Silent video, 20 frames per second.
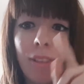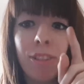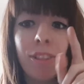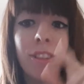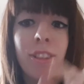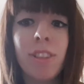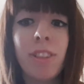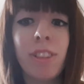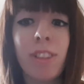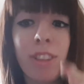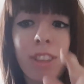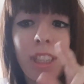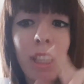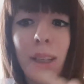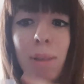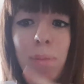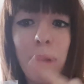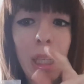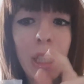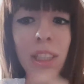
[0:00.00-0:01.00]
will also
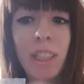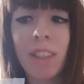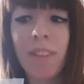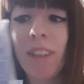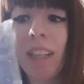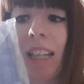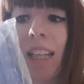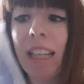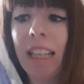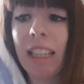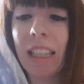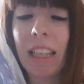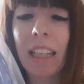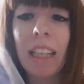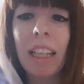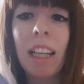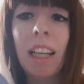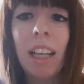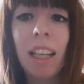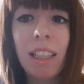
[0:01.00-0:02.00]
post the link
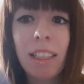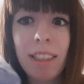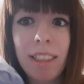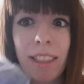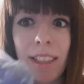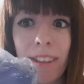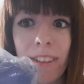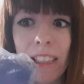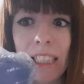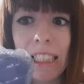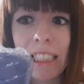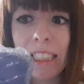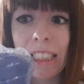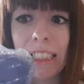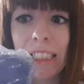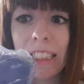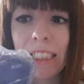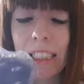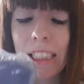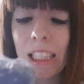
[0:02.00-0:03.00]
to
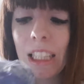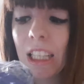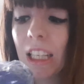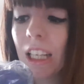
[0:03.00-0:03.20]
these